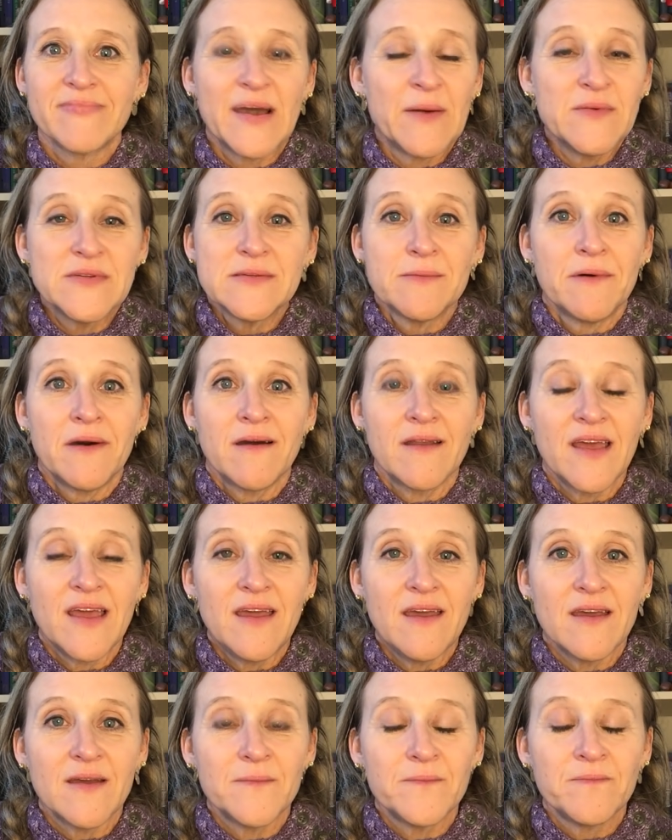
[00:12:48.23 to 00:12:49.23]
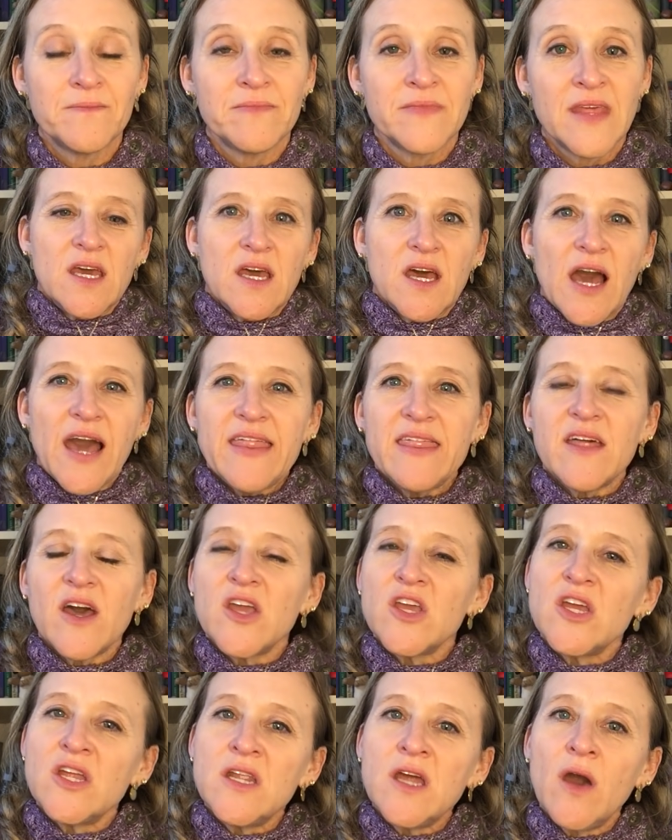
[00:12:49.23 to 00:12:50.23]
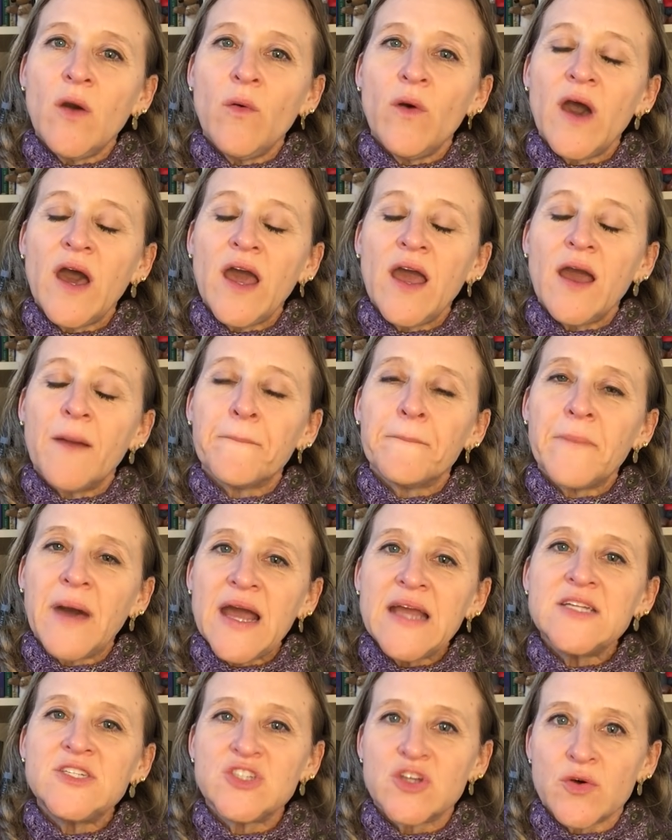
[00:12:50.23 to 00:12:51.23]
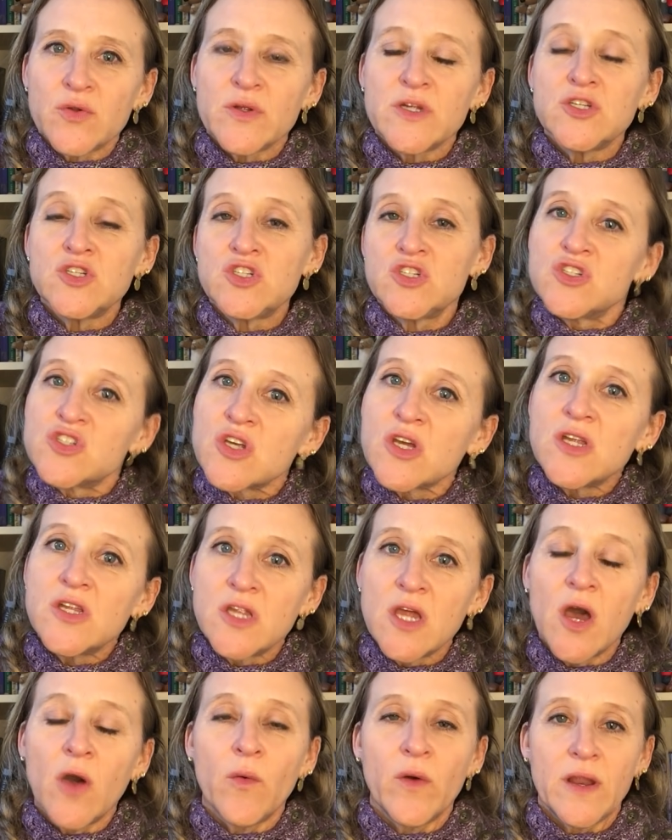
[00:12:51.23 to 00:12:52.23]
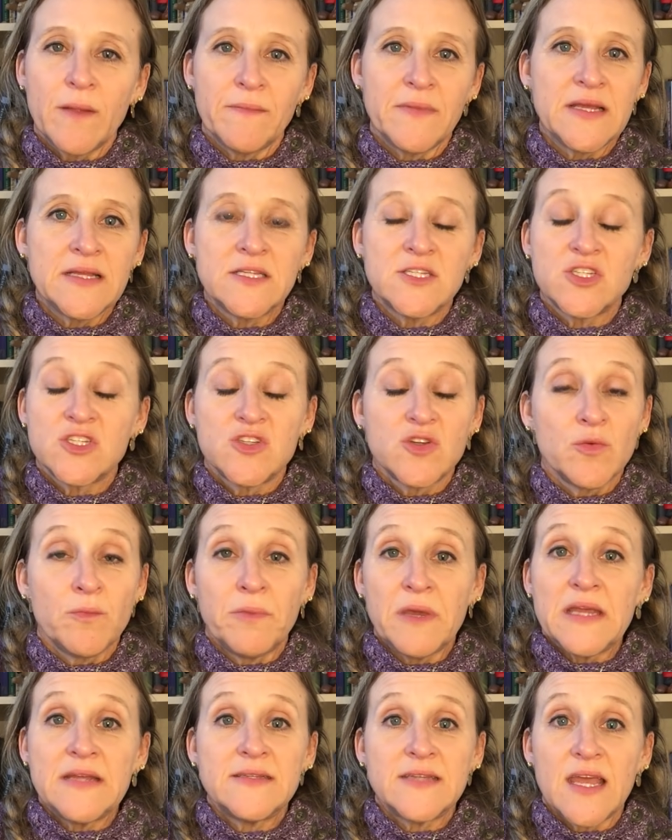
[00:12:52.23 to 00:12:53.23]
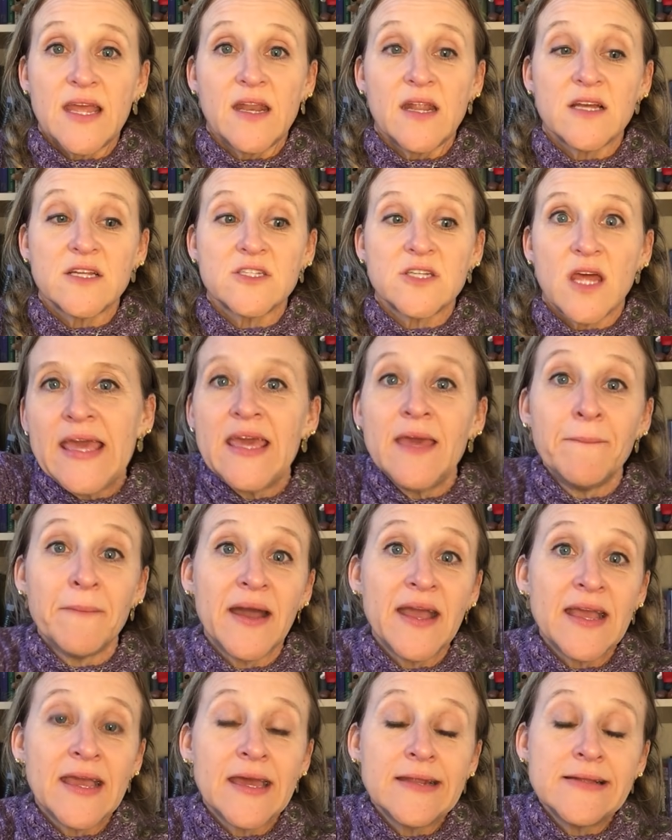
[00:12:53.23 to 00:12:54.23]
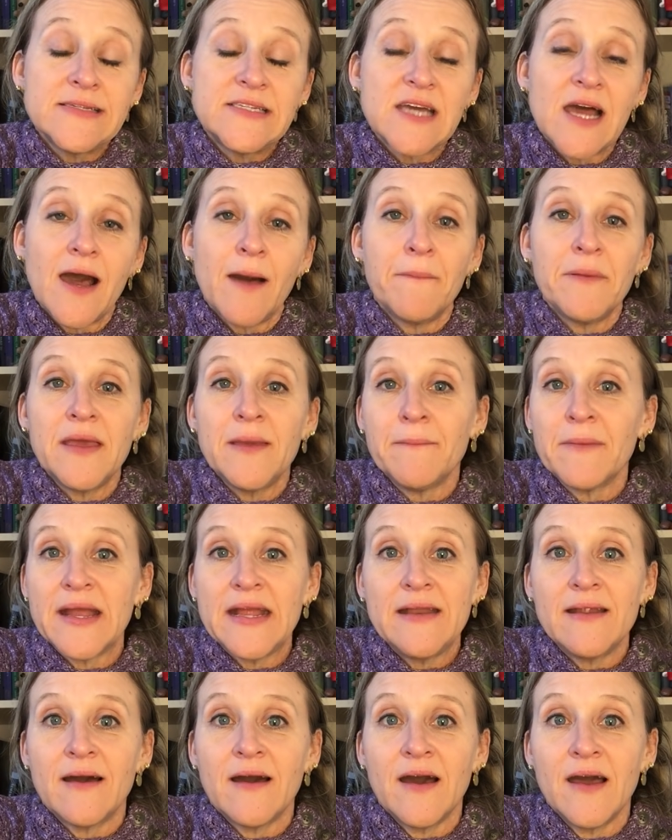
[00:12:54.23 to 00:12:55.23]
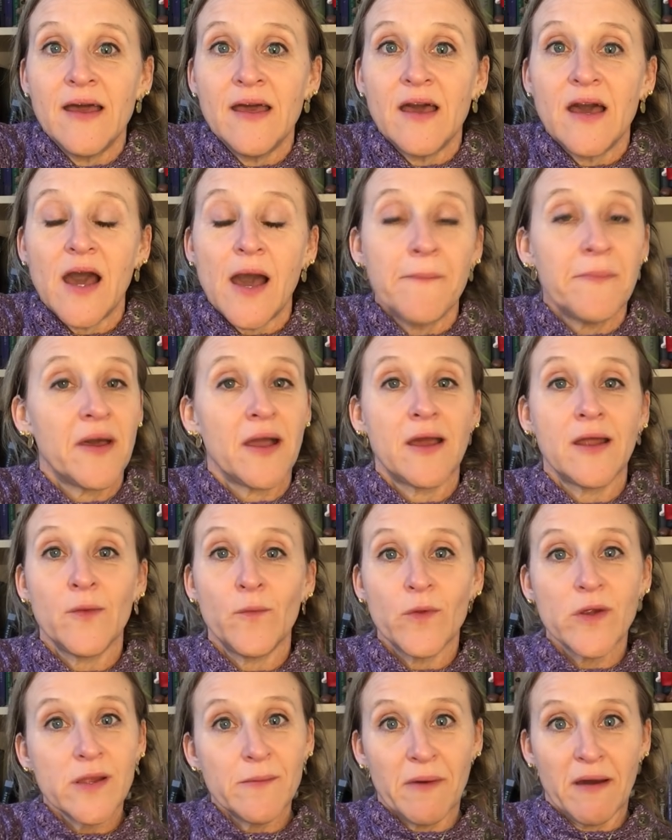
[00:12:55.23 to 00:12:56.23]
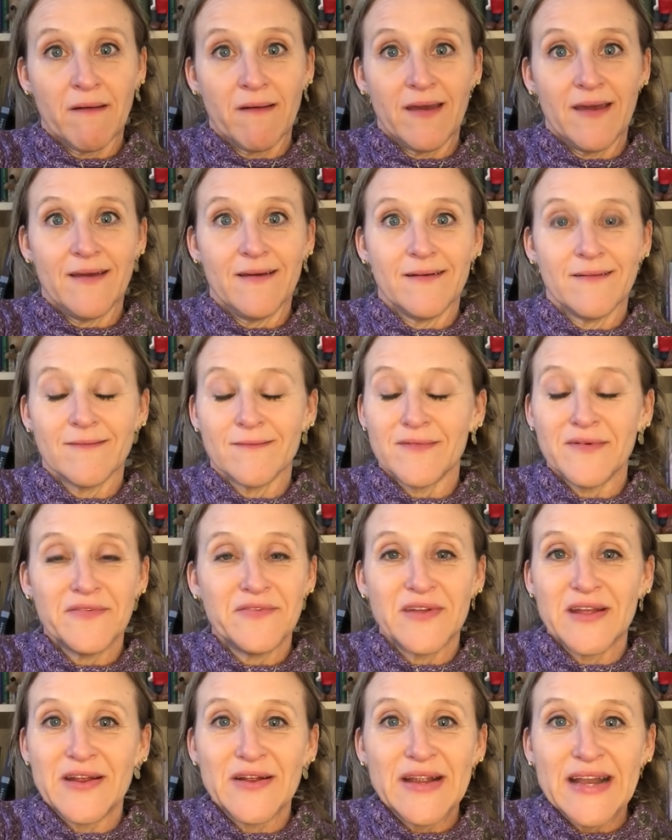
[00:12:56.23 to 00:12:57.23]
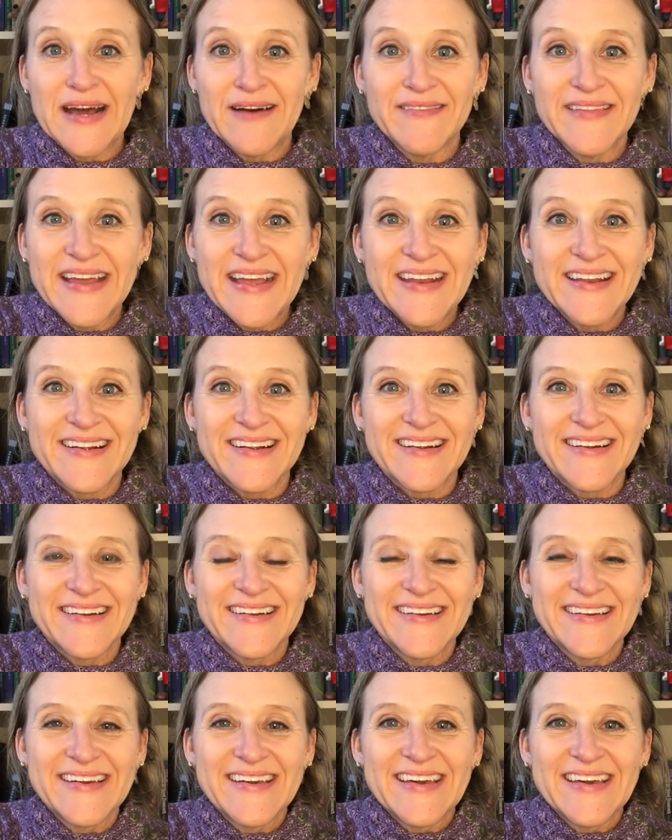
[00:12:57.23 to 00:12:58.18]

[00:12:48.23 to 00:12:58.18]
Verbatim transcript: That was about it. I thought, you know what? My children should know what it means to be Danish. He might get a job, he might not. I'm not going to worry about it. We'll figure it out later.